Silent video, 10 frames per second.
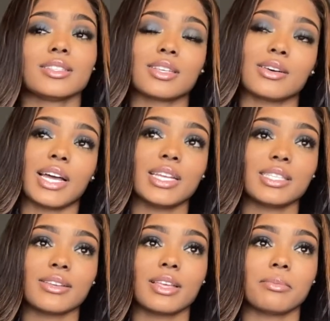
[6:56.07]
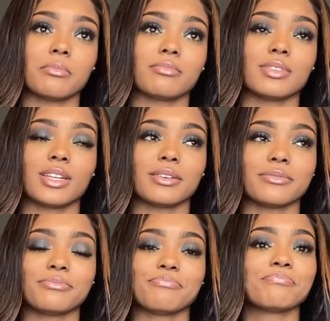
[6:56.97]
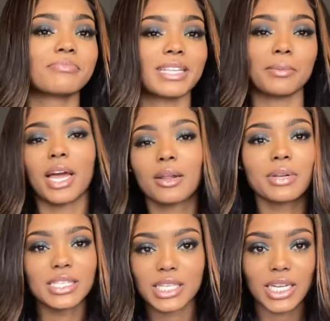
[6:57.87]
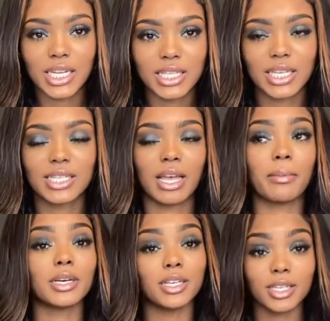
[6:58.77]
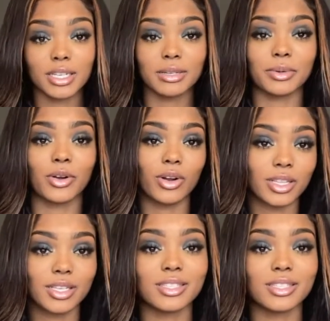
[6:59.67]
So I need to get, you know, I mean, I don't need to get nothing because I'm good regardless.